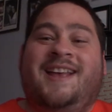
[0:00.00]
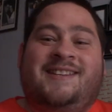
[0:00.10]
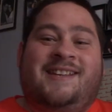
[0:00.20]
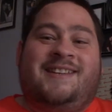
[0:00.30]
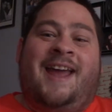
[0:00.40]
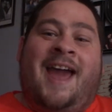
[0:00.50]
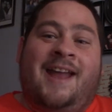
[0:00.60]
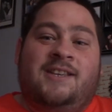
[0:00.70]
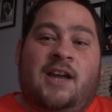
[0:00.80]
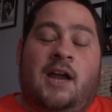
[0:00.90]
since I
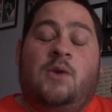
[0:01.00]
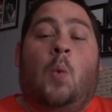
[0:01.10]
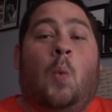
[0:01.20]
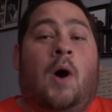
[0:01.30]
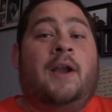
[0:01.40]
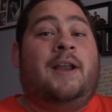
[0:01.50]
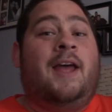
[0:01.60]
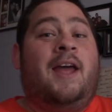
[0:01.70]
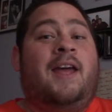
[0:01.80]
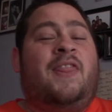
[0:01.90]
had done one, I
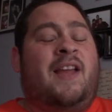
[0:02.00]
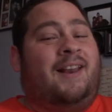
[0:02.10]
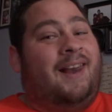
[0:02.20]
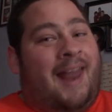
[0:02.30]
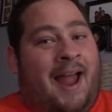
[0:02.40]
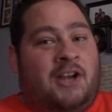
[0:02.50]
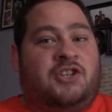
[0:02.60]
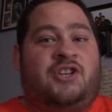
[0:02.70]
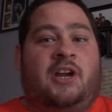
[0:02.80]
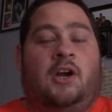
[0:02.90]
think
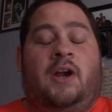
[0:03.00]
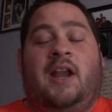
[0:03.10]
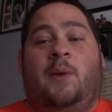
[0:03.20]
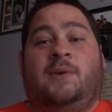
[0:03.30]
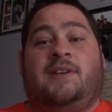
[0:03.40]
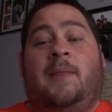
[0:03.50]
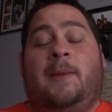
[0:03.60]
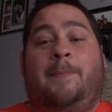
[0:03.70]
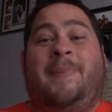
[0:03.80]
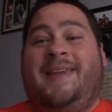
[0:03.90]
last year, and it was on
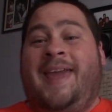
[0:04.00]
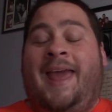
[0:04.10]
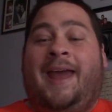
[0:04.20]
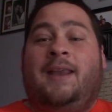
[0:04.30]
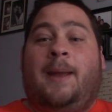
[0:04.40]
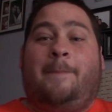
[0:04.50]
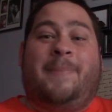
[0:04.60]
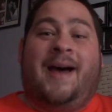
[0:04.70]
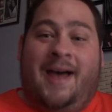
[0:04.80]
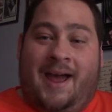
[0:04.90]
the pecan
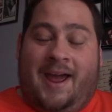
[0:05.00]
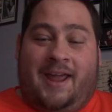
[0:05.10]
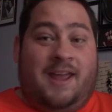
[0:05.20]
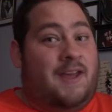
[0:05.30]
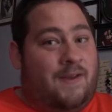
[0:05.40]
pie.